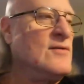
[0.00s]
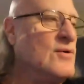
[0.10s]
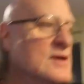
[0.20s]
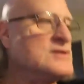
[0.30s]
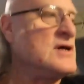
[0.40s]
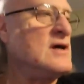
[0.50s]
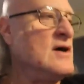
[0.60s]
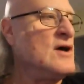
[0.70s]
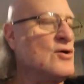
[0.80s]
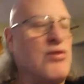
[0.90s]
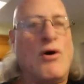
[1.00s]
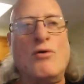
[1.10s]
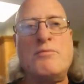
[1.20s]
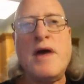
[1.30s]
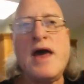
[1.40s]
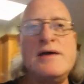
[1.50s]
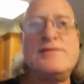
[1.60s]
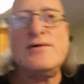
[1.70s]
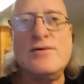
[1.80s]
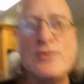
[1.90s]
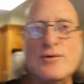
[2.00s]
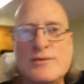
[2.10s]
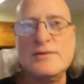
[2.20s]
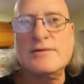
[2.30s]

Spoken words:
What does a grown man do